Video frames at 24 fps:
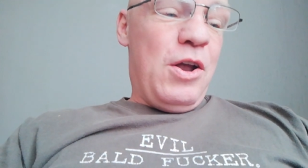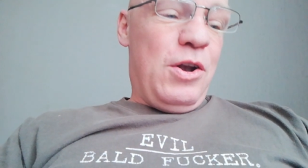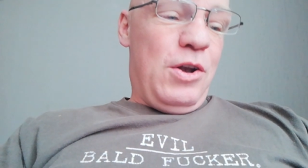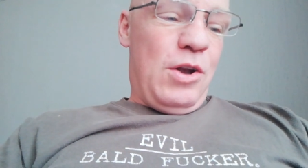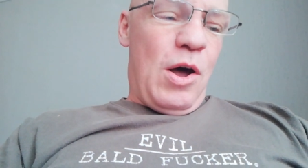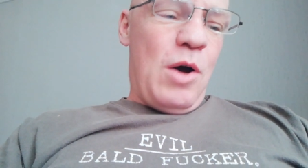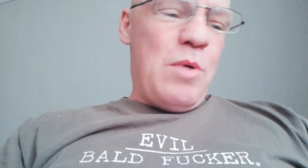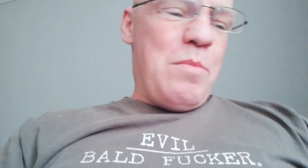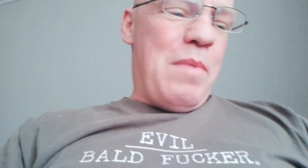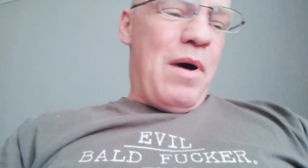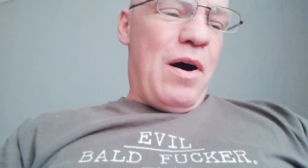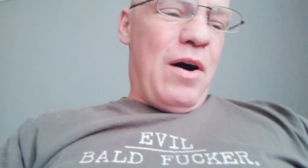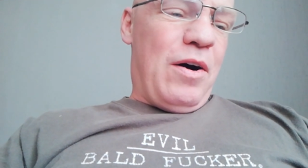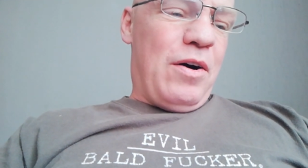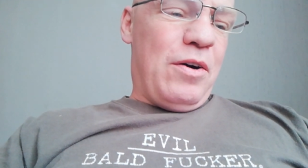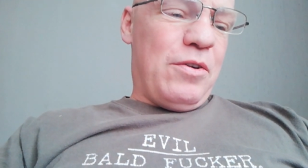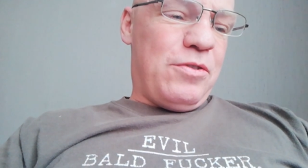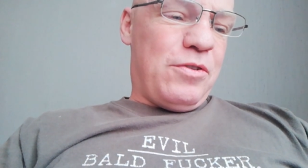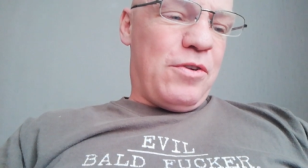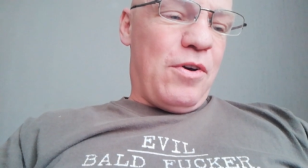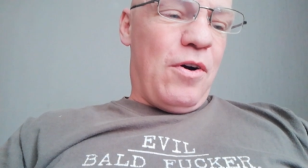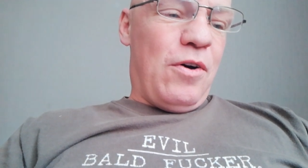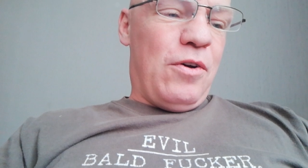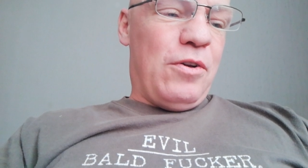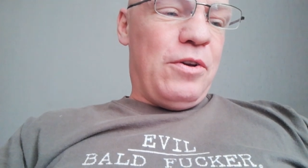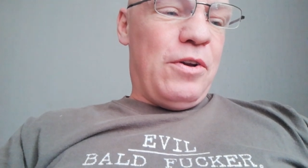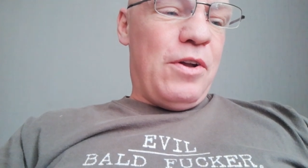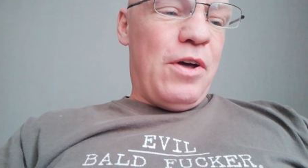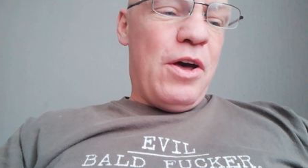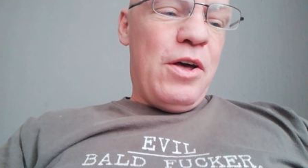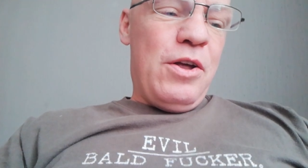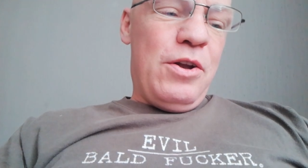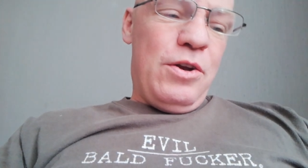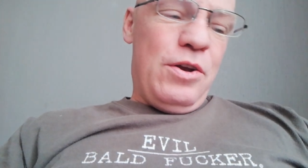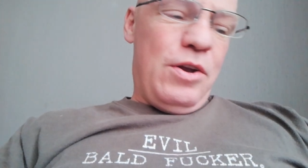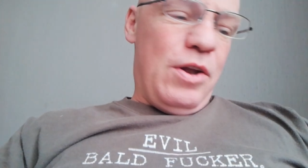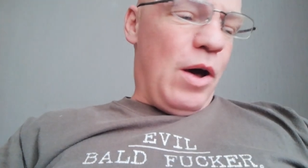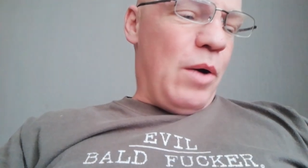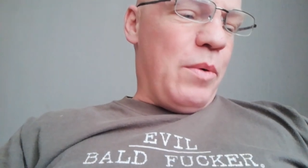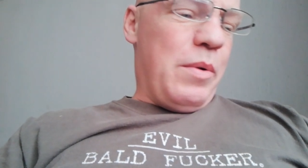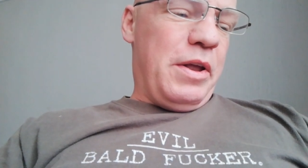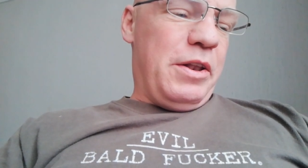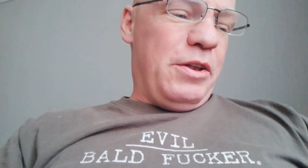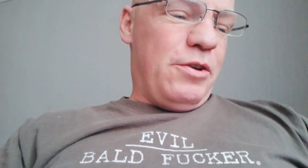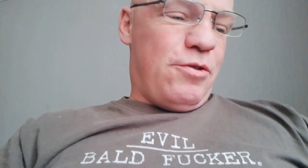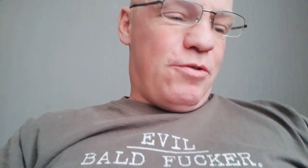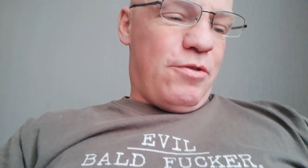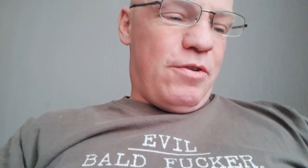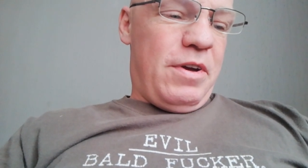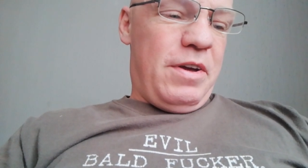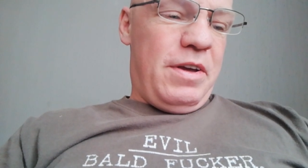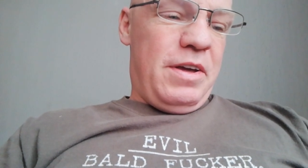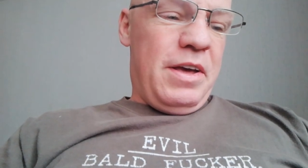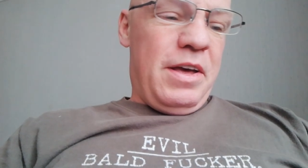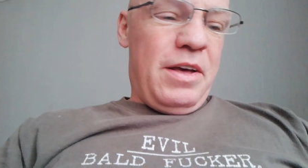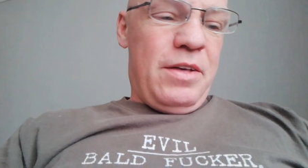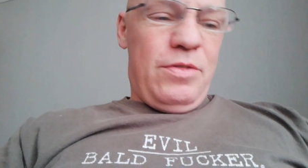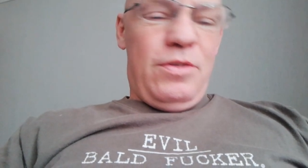no mask on, no entry.